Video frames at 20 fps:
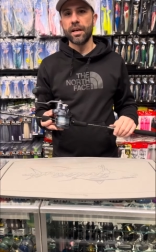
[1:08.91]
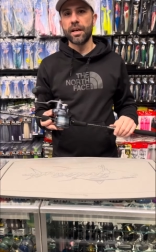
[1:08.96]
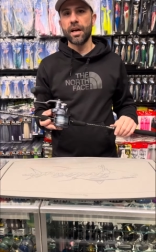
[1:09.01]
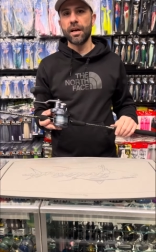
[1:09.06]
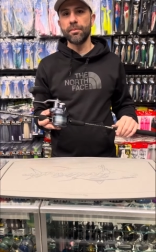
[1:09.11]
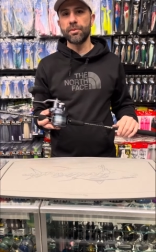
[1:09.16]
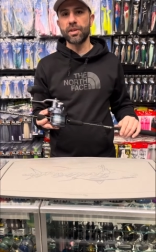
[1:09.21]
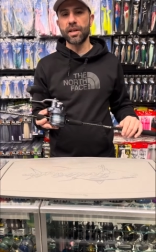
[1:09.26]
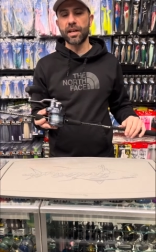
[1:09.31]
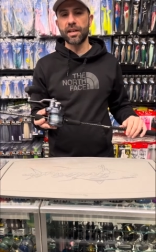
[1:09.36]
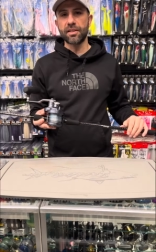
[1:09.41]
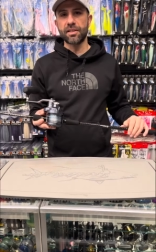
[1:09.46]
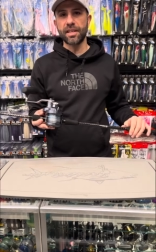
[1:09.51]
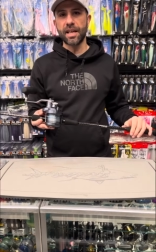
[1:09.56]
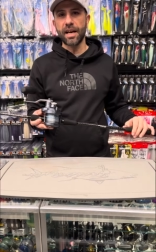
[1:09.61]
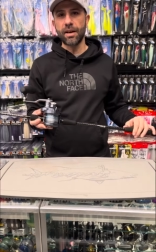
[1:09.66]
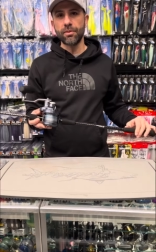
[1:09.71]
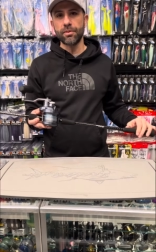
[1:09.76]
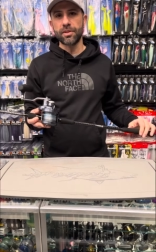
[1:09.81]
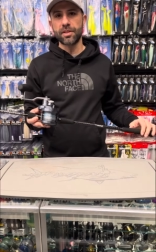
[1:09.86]
Come check us
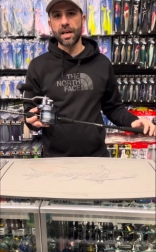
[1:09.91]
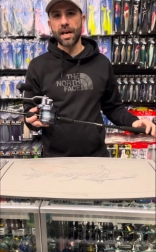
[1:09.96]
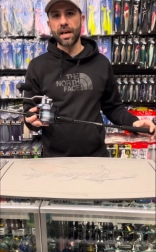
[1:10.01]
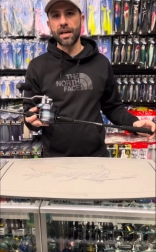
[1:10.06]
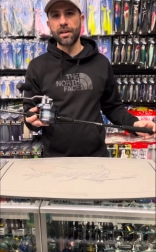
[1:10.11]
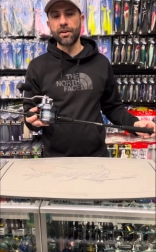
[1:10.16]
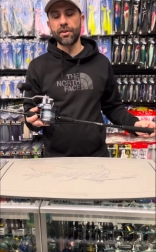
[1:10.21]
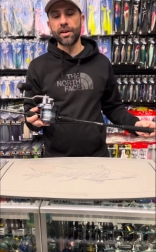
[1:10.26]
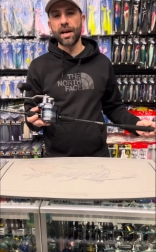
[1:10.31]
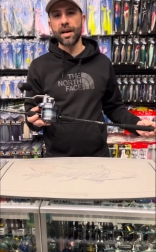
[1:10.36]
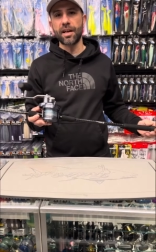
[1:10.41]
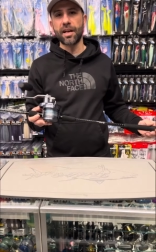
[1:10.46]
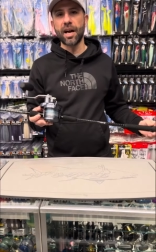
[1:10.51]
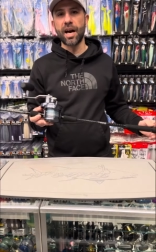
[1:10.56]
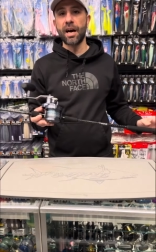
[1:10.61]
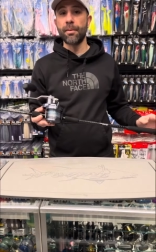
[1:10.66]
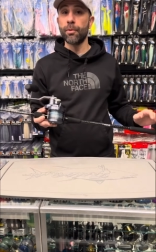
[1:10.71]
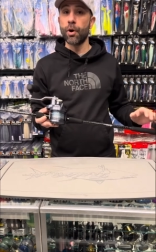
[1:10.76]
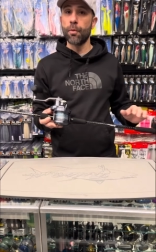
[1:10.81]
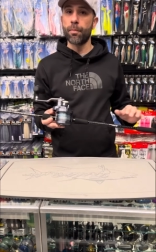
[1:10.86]
out,
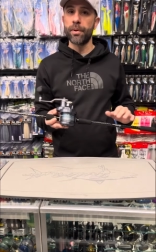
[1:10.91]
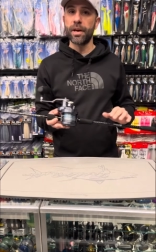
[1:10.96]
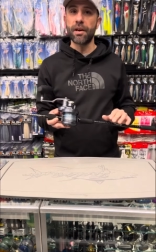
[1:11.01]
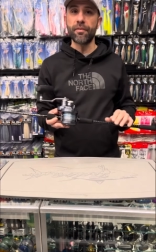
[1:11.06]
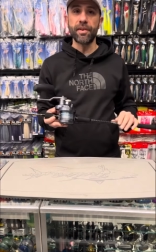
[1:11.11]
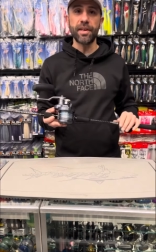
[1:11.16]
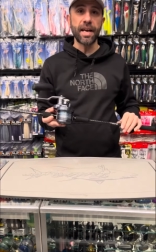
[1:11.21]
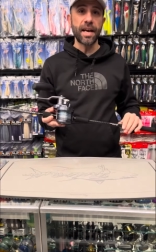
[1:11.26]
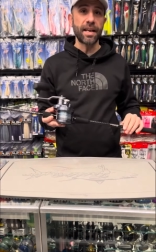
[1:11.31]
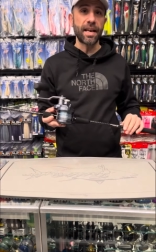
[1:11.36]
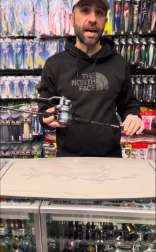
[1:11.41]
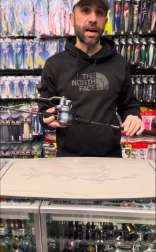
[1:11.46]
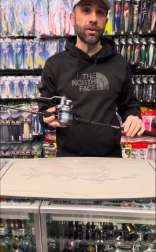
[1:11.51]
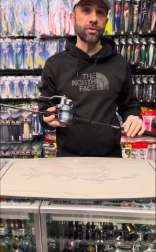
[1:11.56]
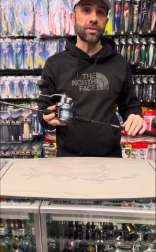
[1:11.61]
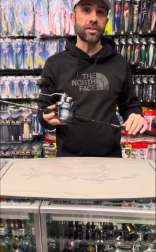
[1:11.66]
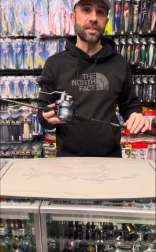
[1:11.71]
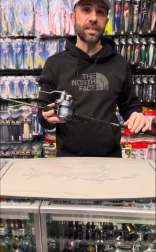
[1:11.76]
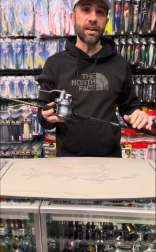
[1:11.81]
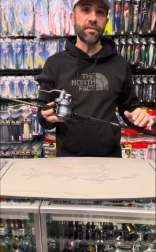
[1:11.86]
tyalure.com. Open every day
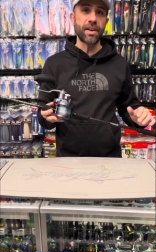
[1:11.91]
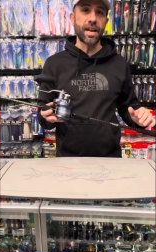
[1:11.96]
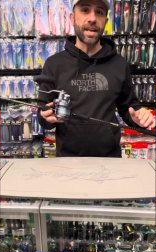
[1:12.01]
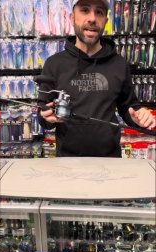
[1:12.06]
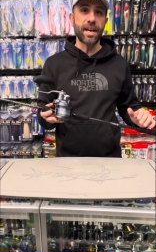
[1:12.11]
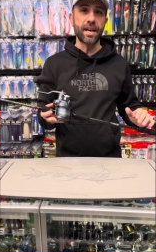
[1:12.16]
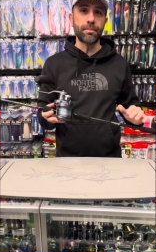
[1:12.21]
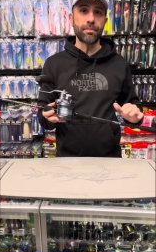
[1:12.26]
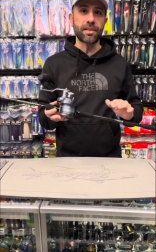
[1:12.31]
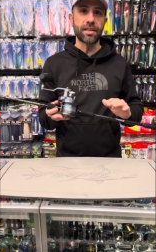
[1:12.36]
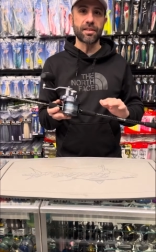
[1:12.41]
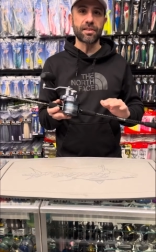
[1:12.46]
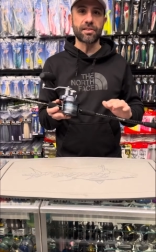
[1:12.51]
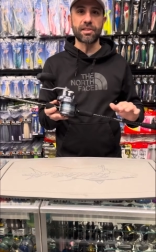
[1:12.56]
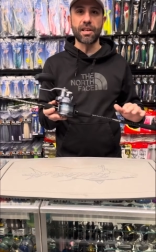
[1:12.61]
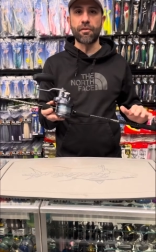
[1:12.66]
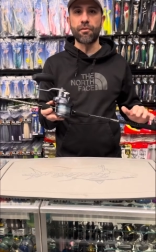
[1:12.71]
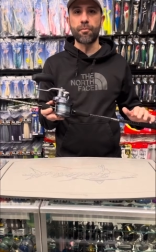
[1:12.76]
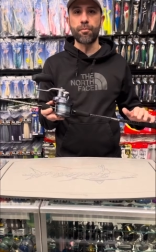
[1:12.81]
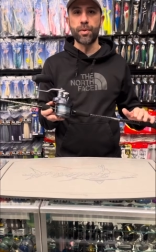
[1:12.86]
now, 7 a.m. to
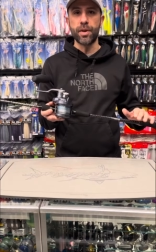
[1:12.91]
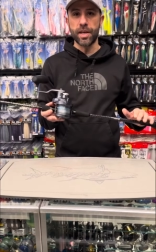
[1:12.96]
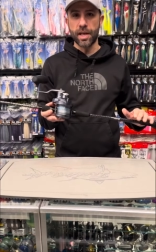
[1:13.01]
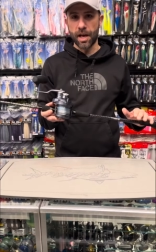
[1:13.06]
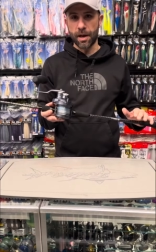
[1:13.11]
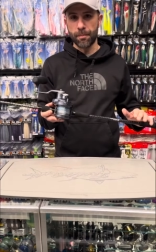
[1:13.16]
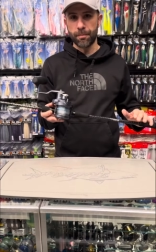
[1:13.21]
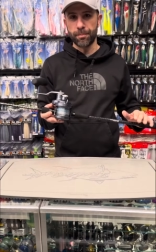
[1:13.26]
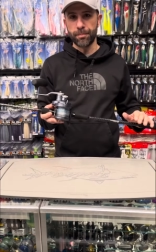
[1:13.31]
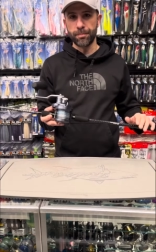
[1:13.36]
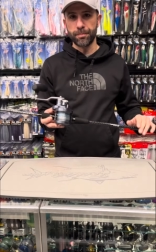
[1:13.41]
7 p.m.